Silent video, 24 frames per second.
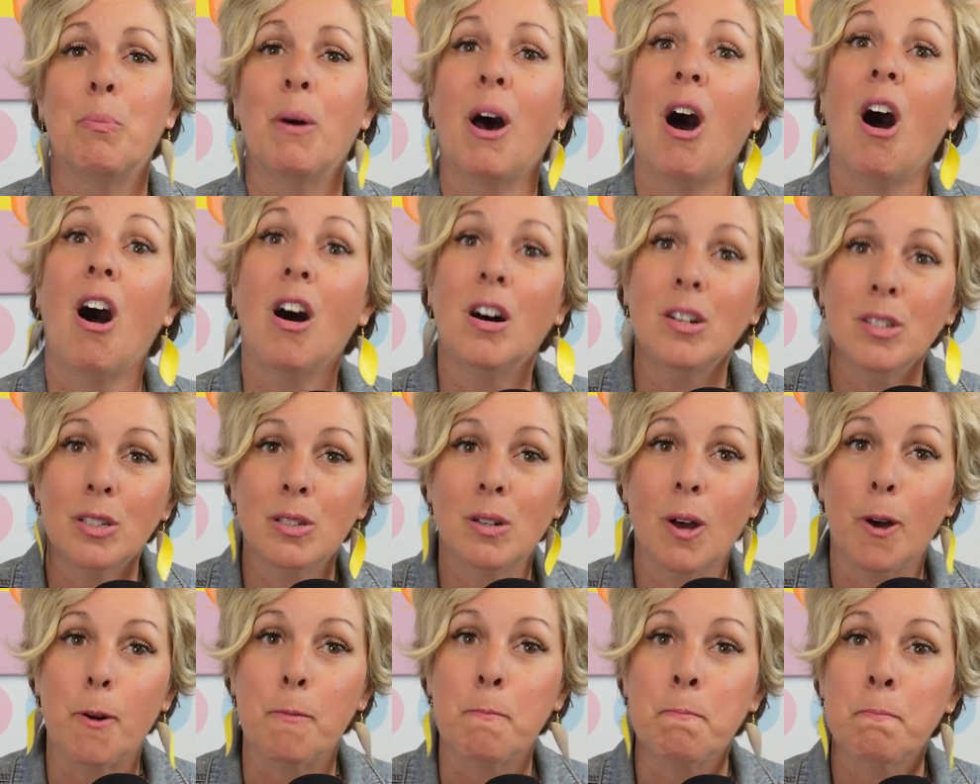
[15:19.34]
but
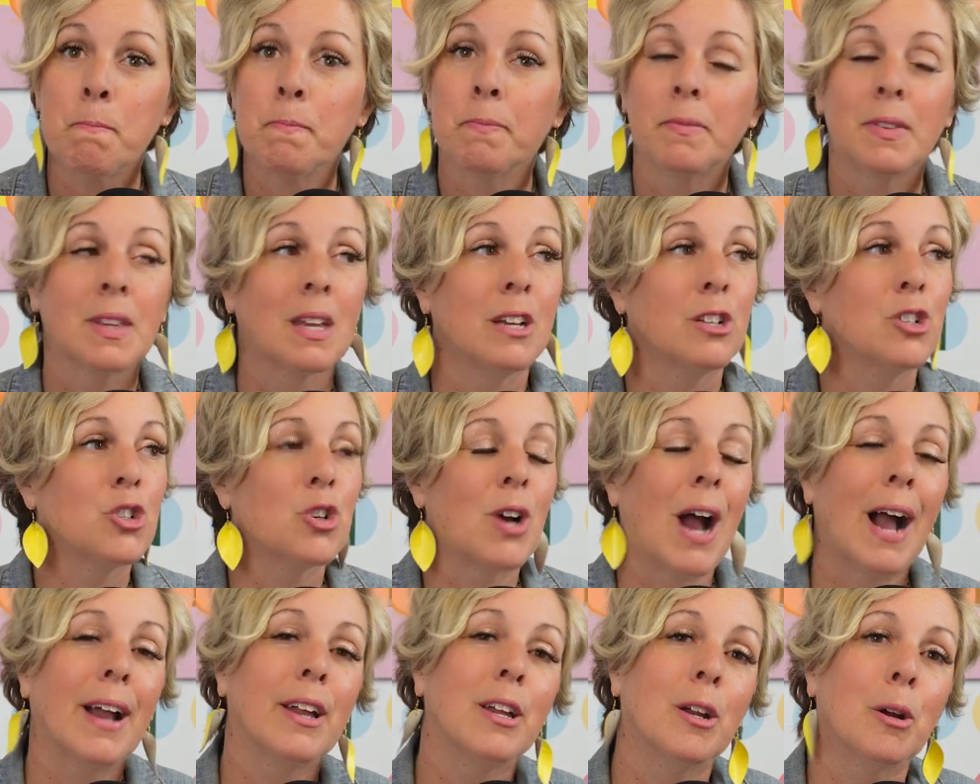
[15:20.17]
also
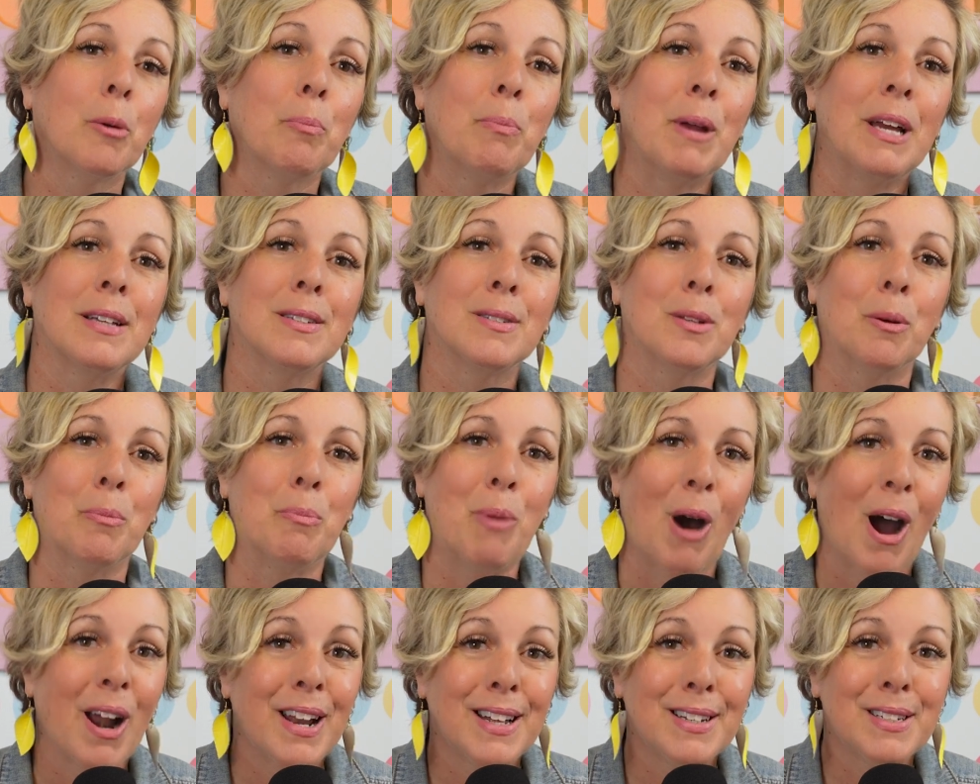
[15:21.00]
track your basal
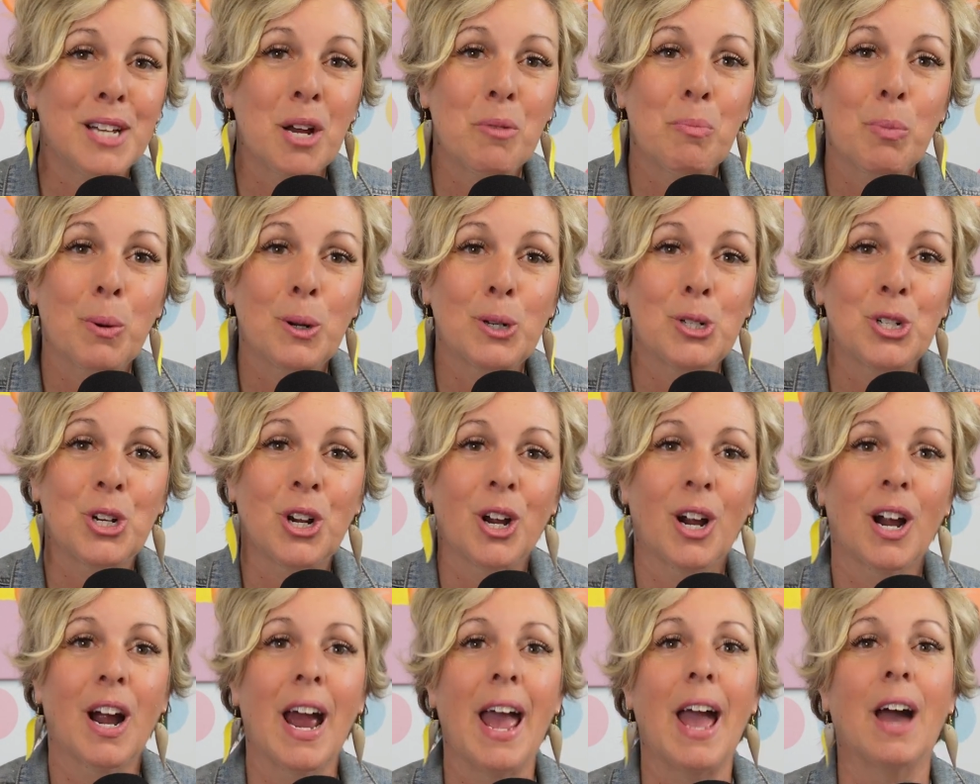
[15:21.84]
body
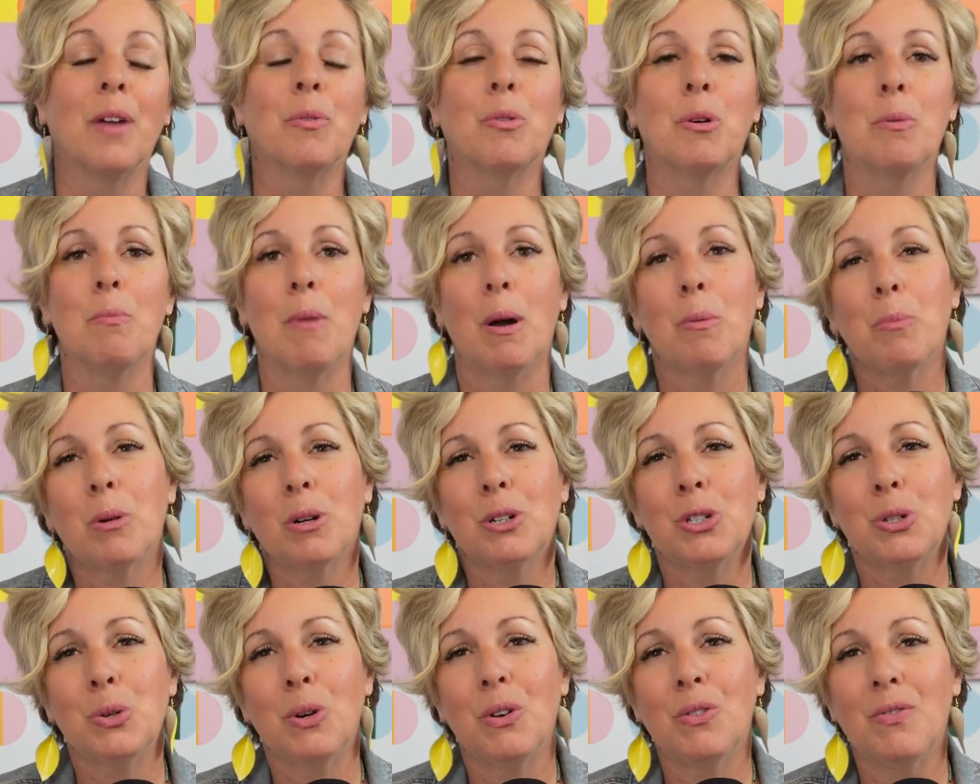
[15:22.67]
temperature and remember
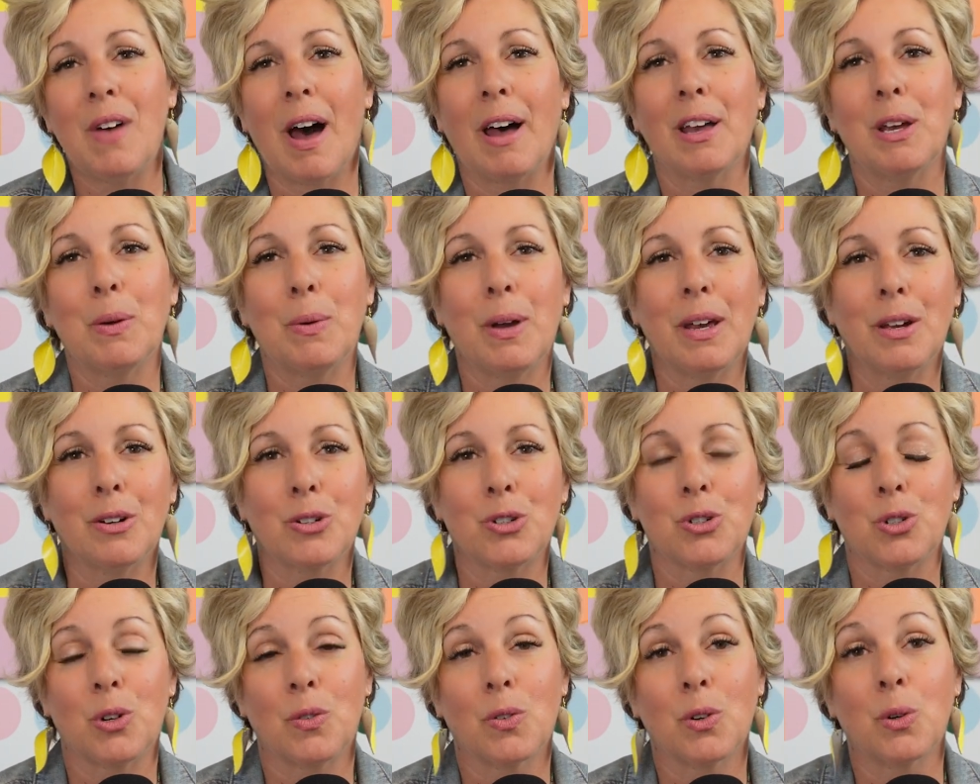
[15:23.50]
to evaluate your
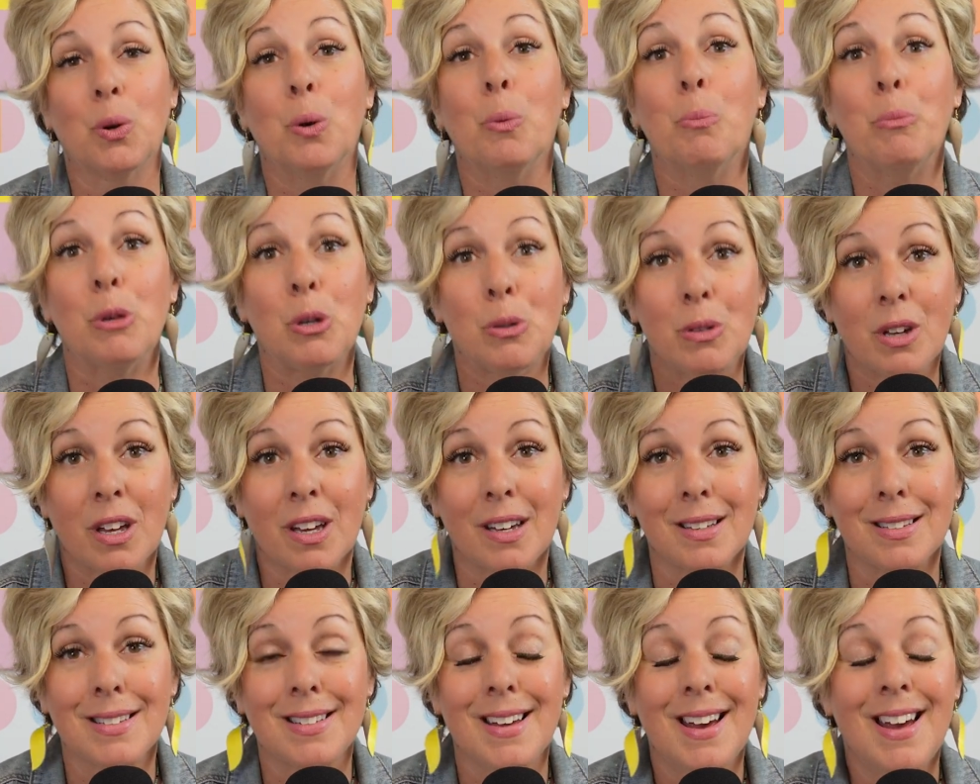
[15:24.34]
cervical
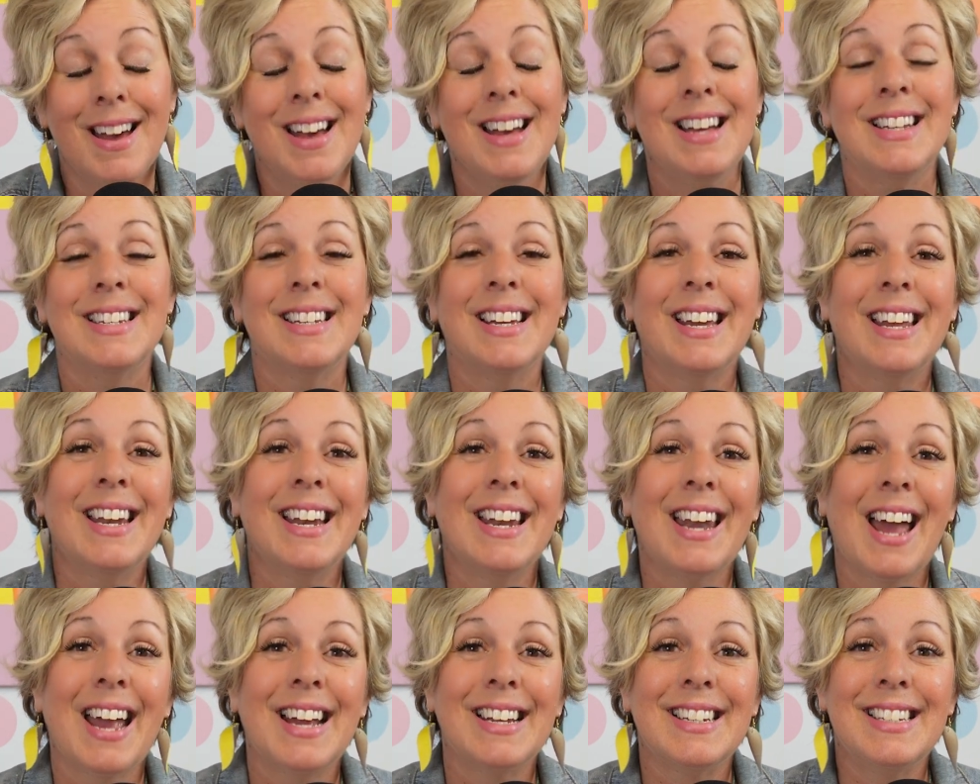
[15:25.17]
mucus to get
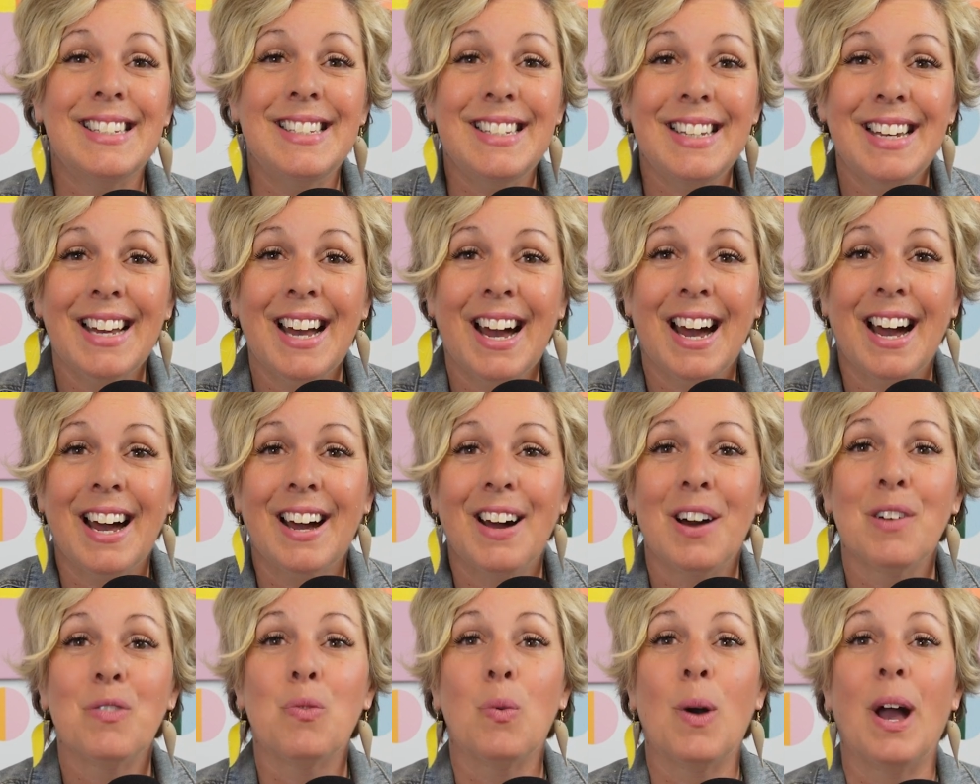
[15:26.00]
an idea
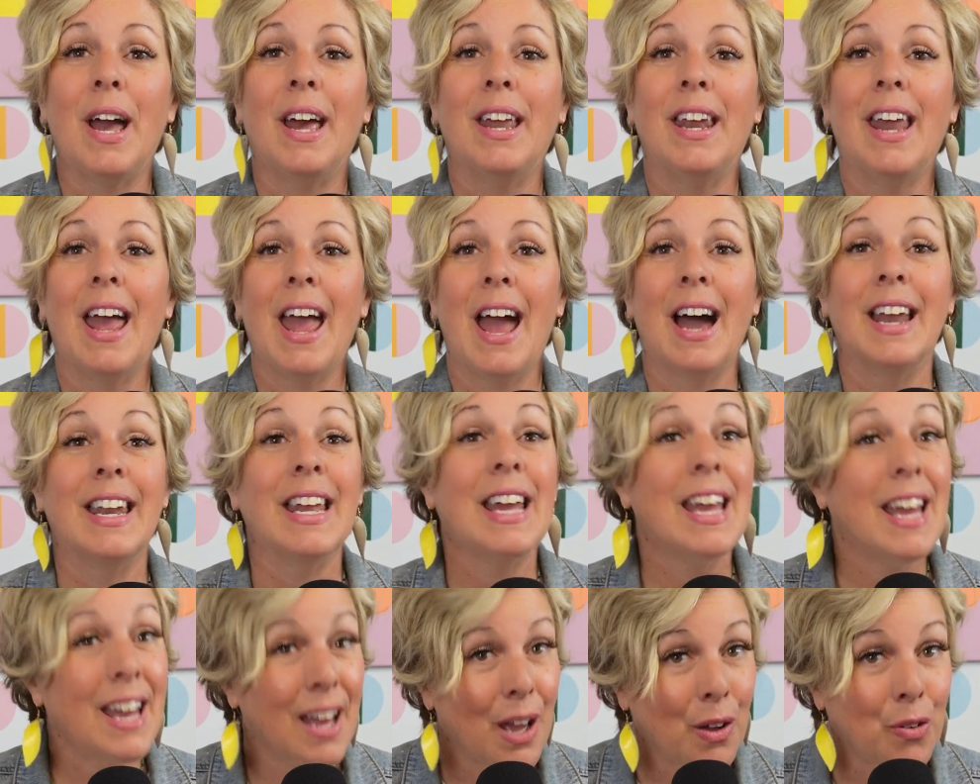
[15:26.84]
of when and
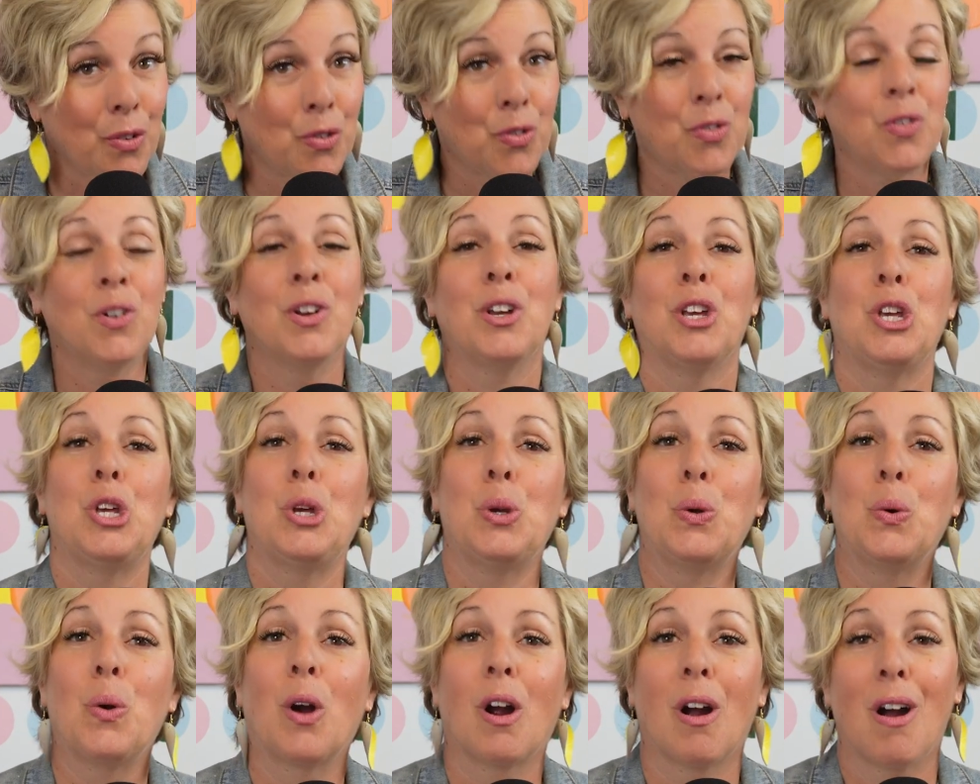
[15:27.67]
if
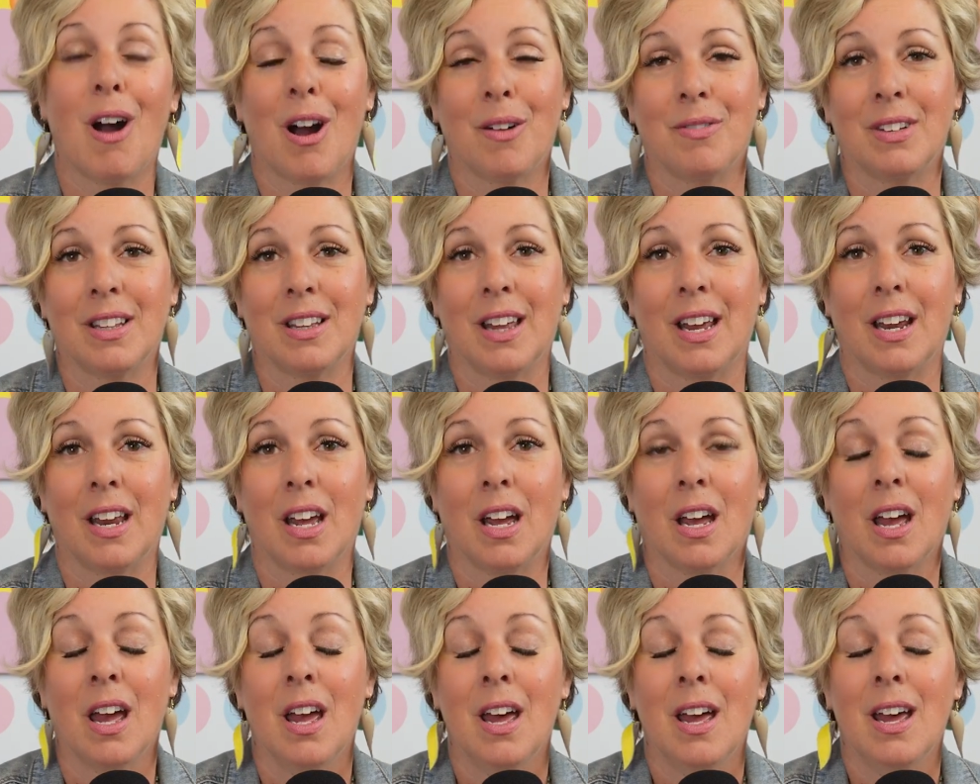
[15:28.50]
you are
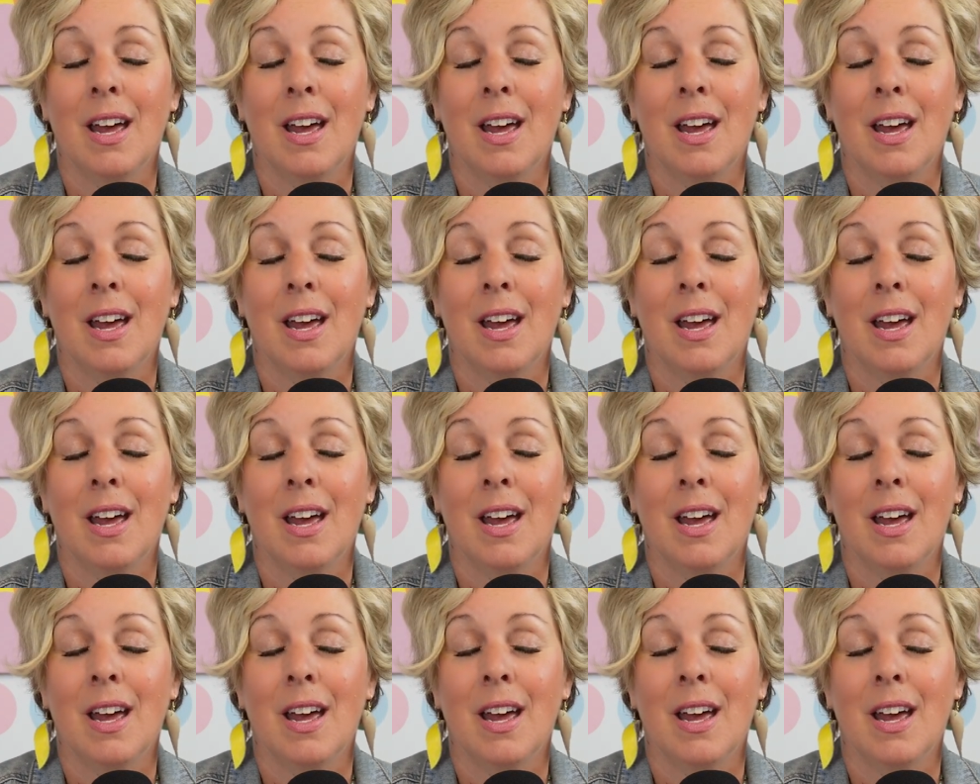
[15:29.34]
ovulating.